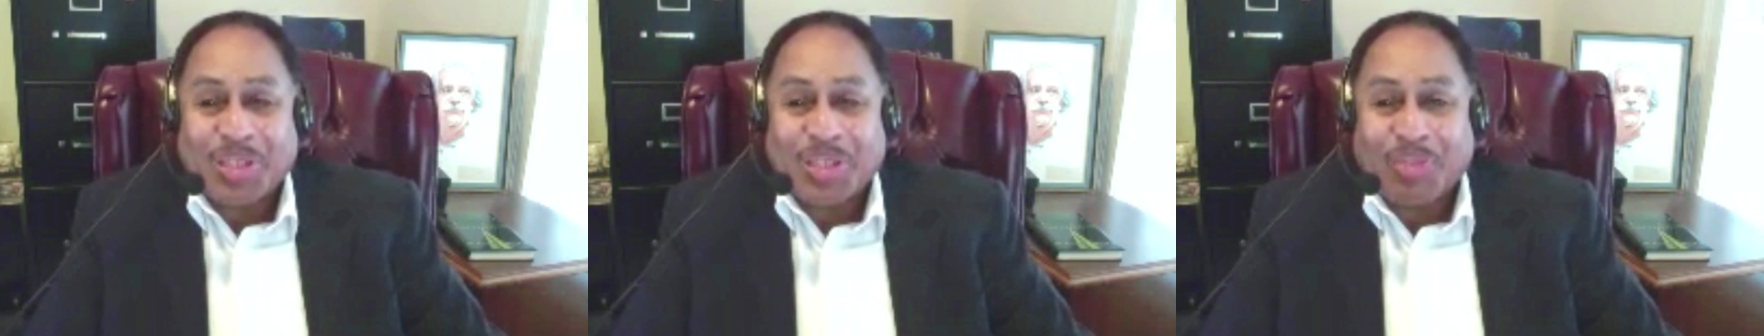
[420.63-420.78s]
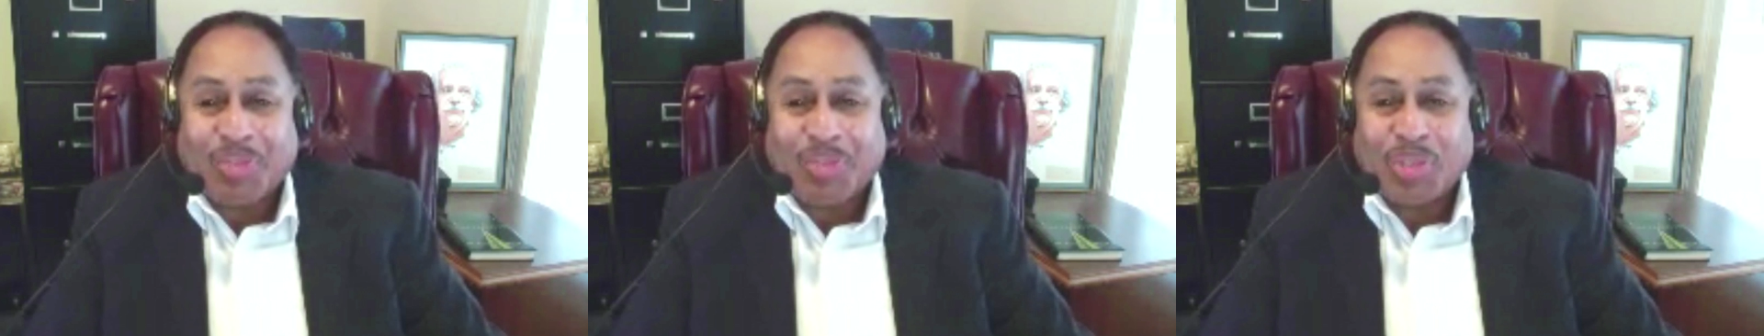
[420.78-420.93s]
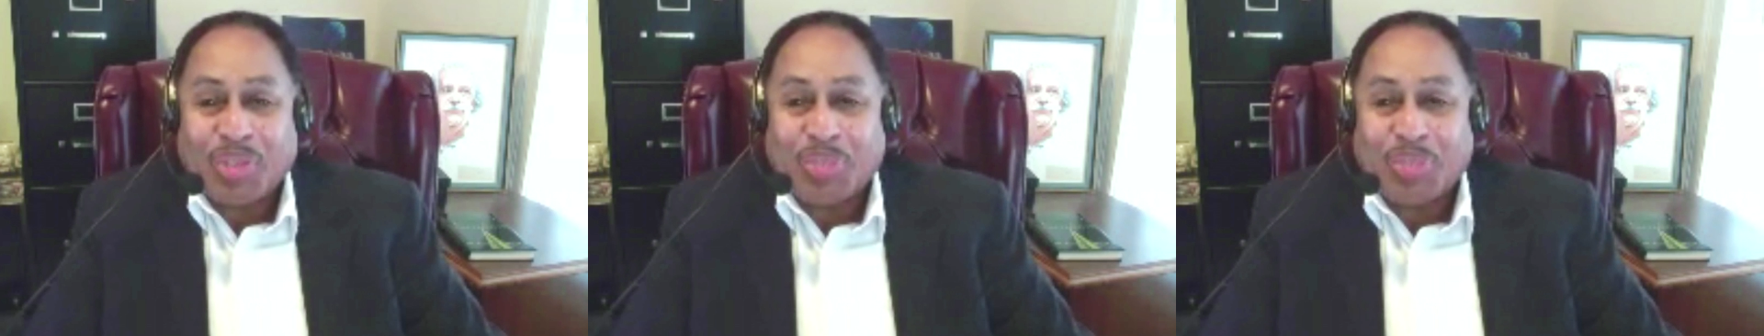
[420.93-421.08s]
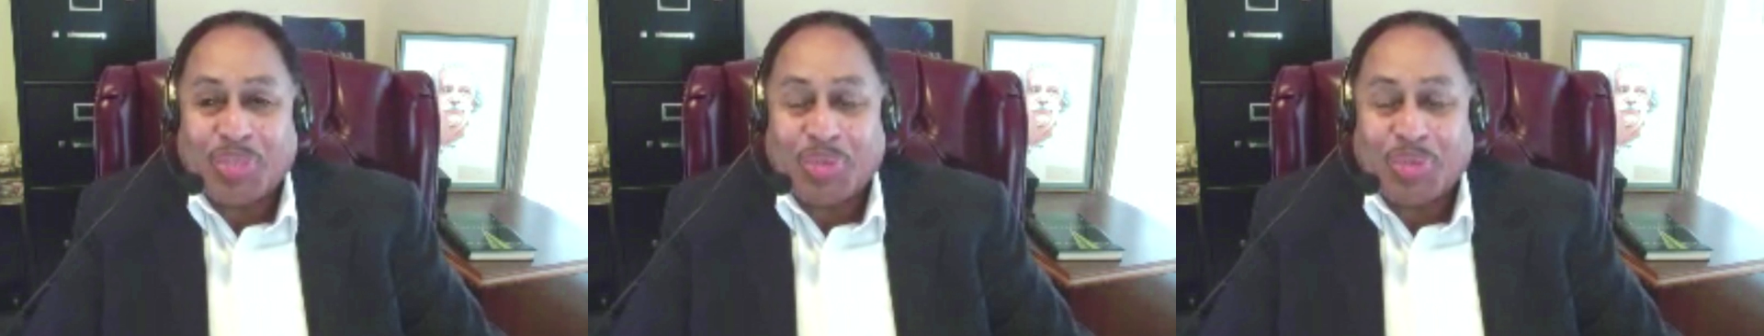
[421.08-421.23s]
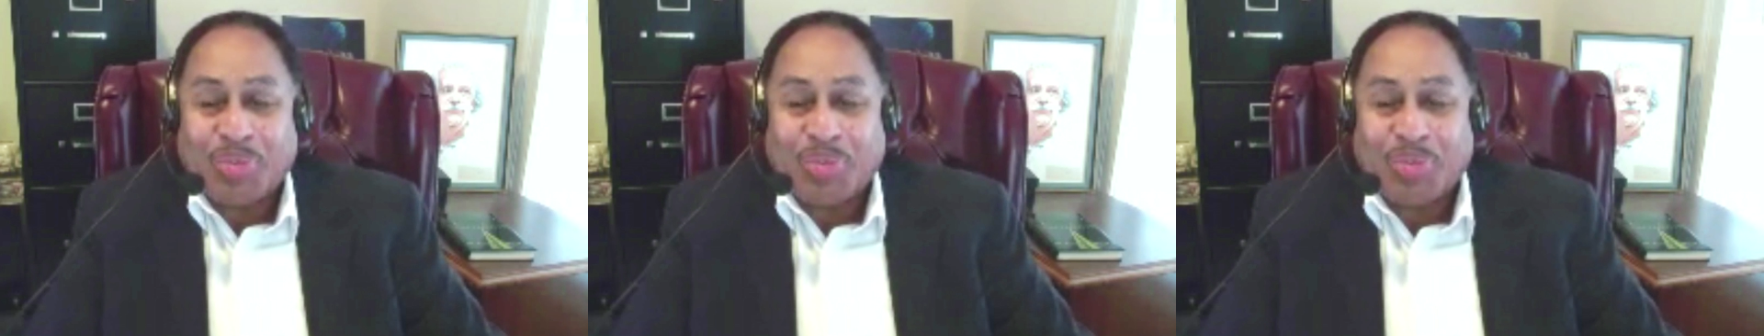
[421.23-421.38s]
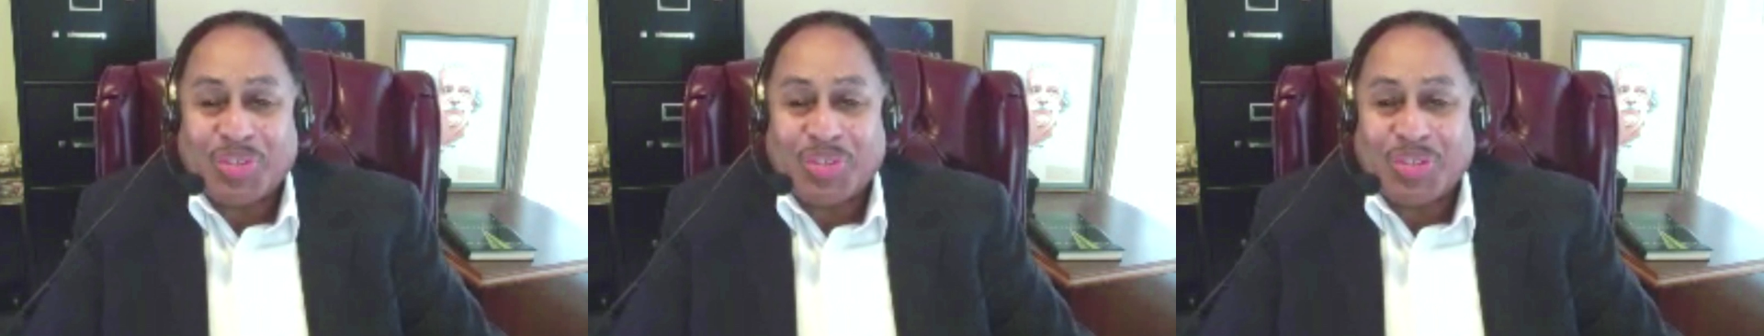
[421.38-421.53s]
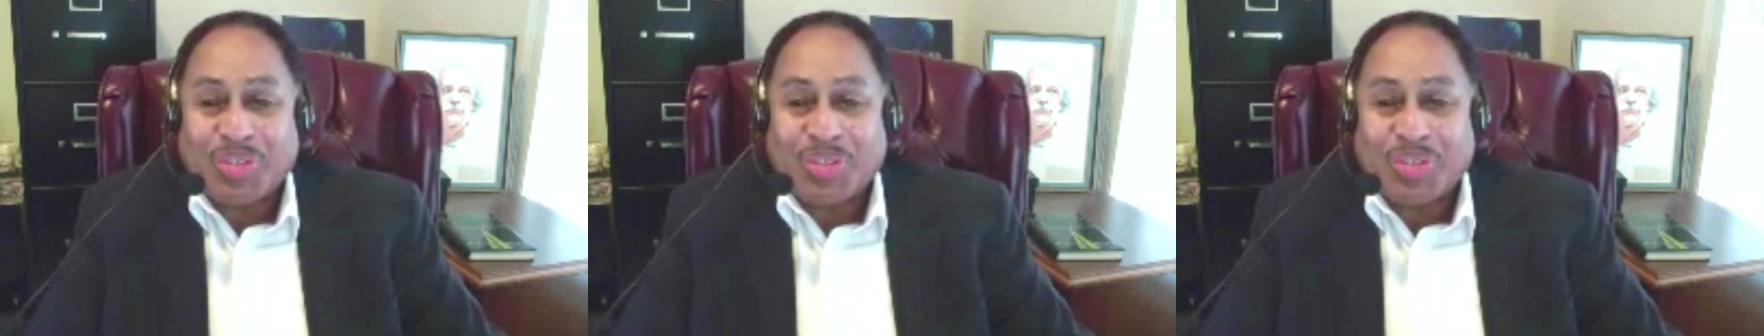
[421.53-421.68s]
fiction
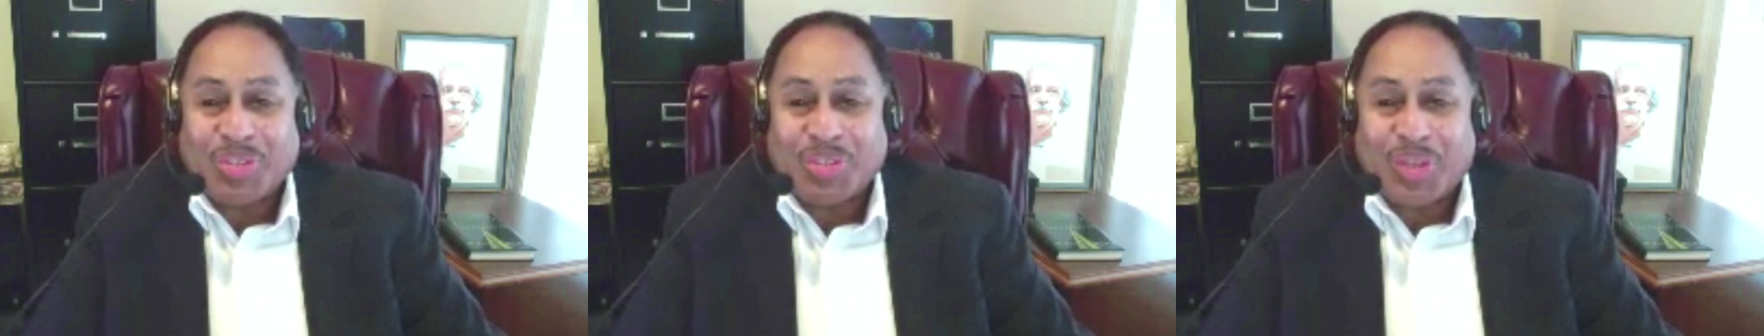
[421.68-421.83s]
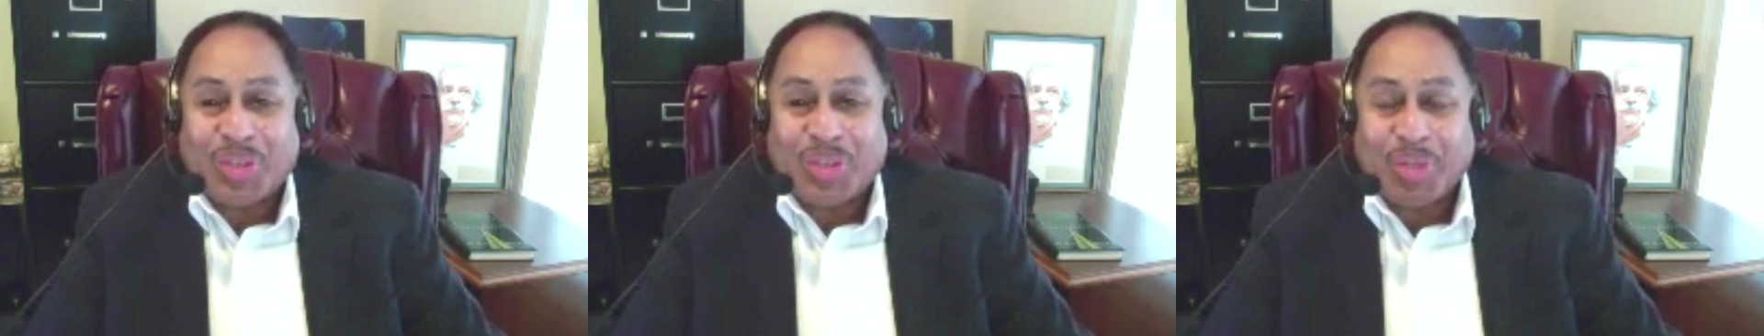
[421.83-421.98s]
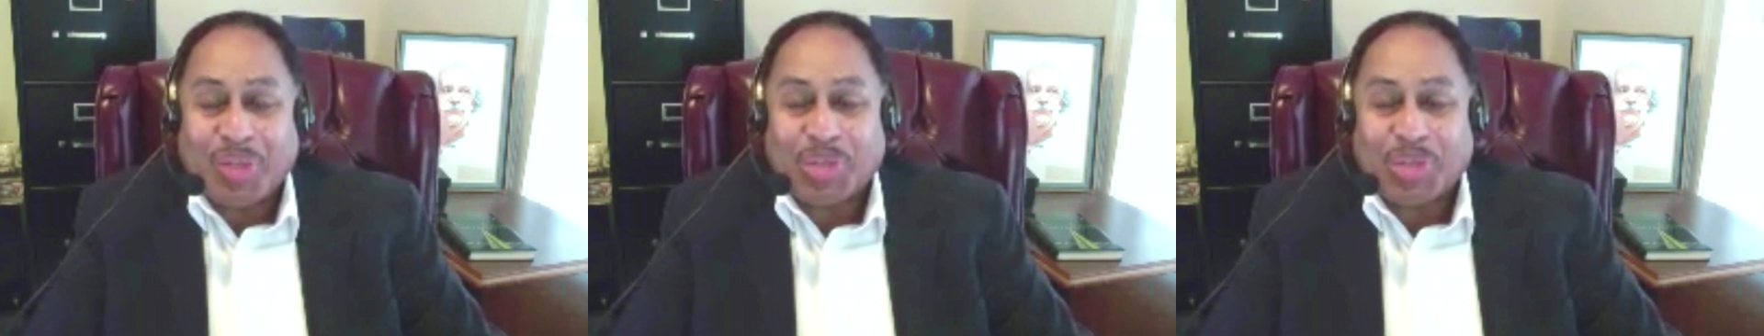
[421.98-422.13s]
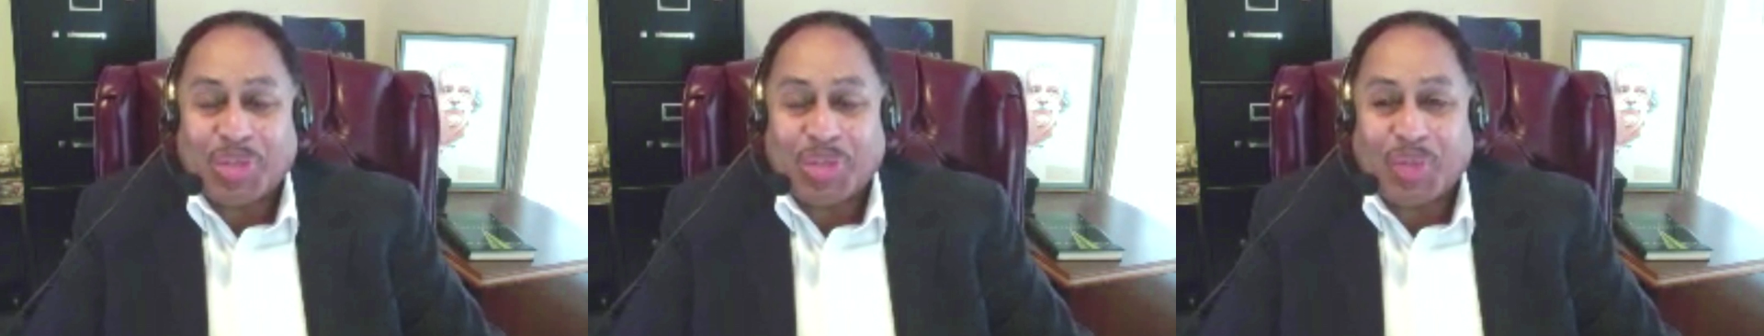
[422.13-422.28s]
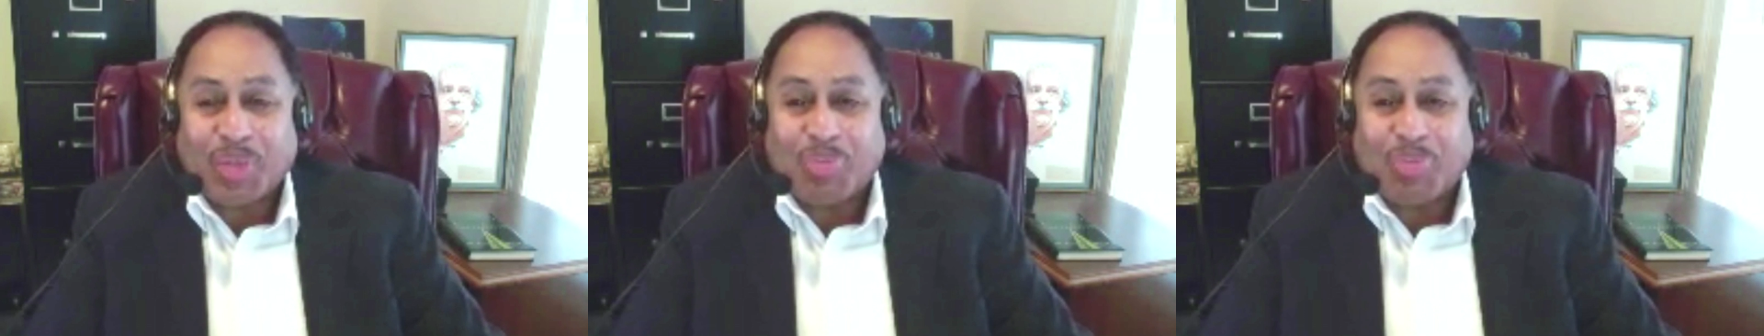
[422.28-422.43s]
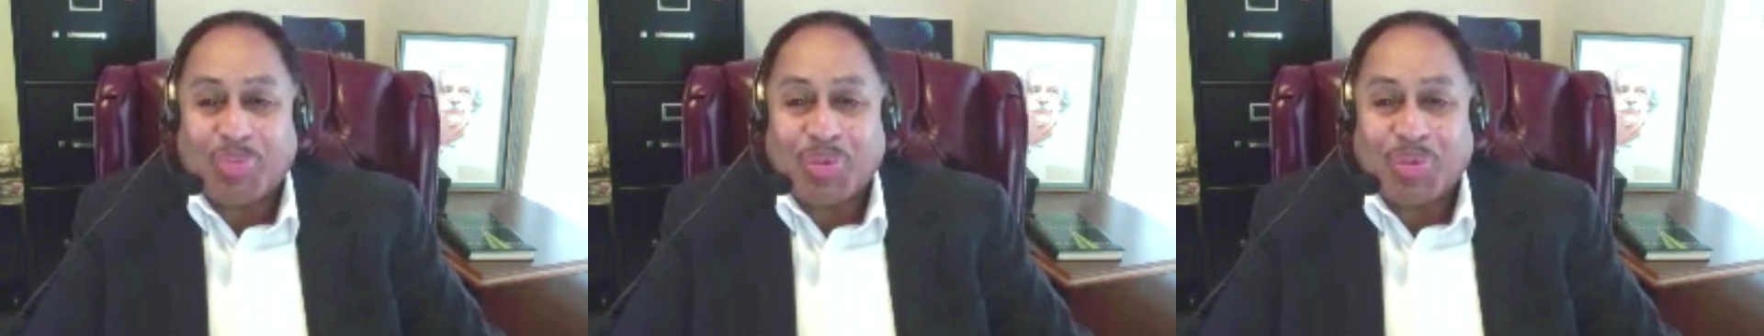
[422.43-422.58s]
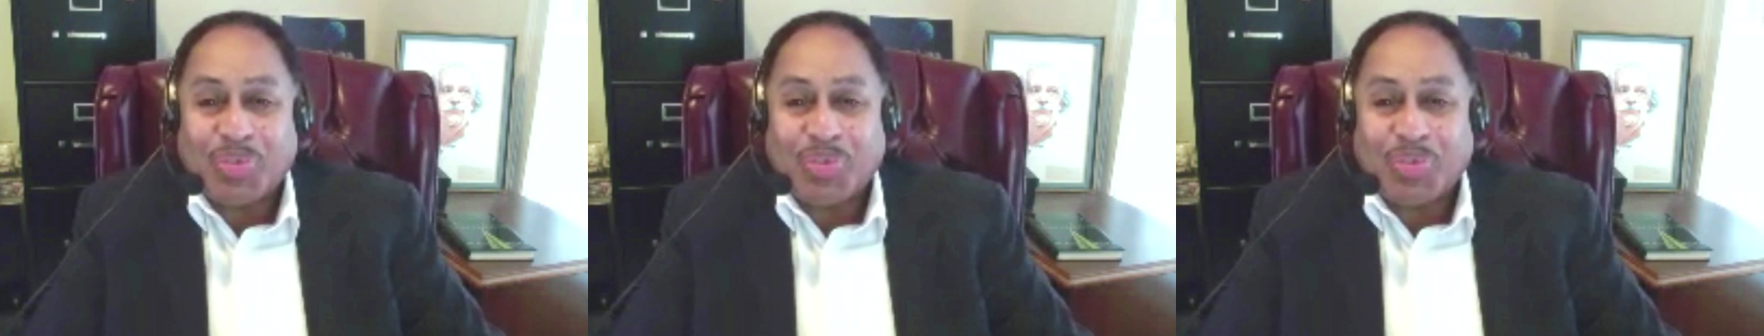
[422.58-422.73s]
movies, these time travel
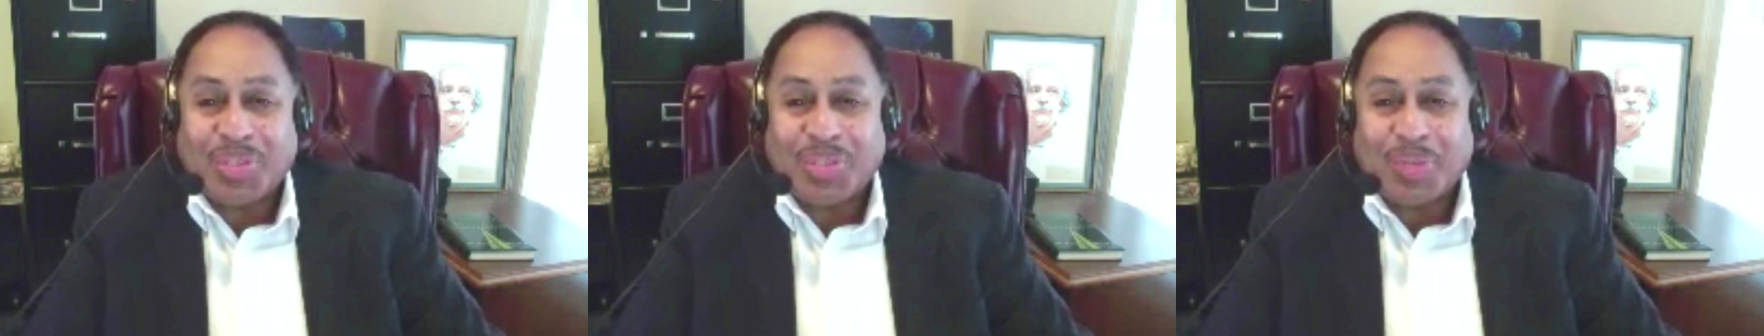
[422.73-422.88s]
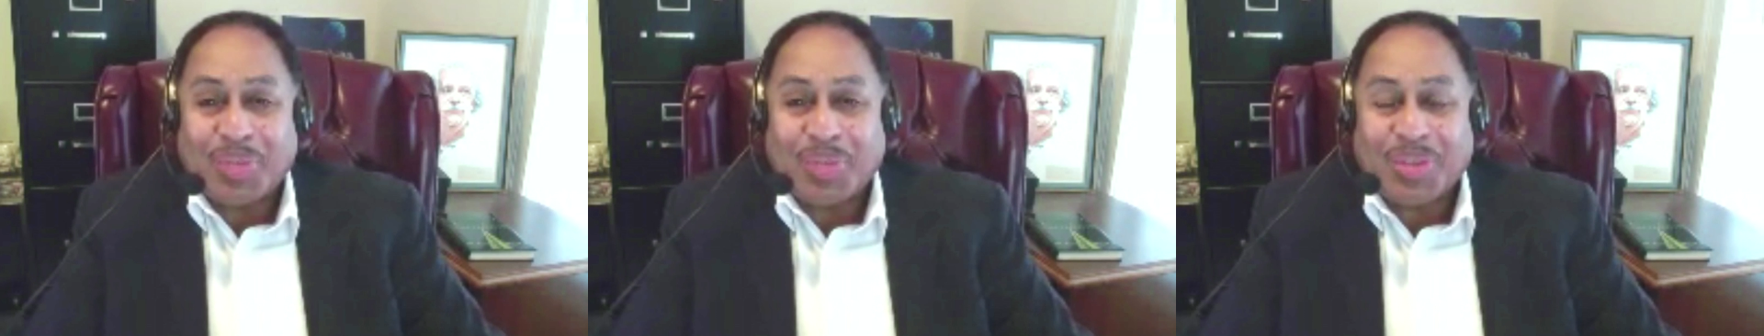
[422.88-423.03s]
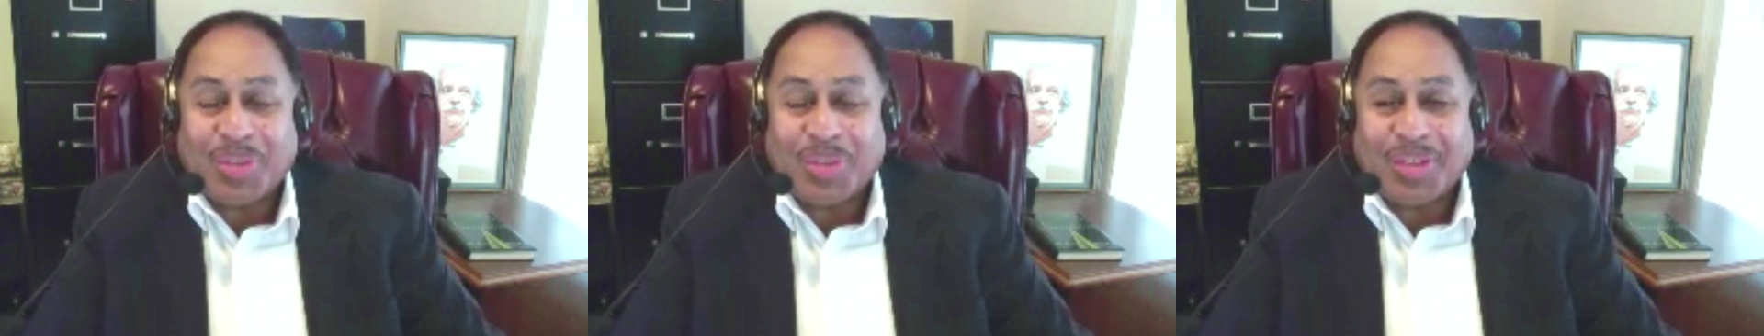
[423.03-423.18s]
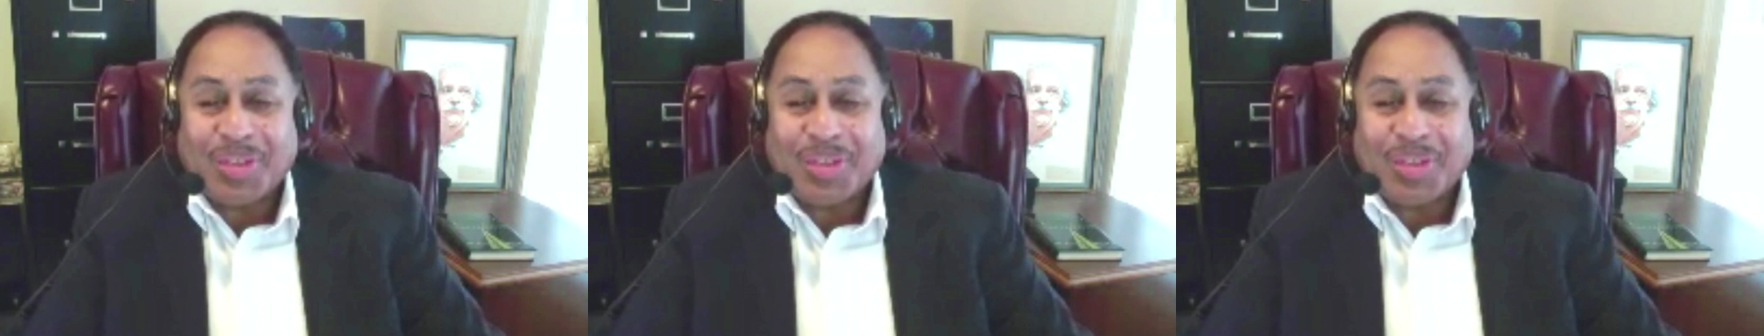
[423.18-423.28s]
movies, and I'm thinking,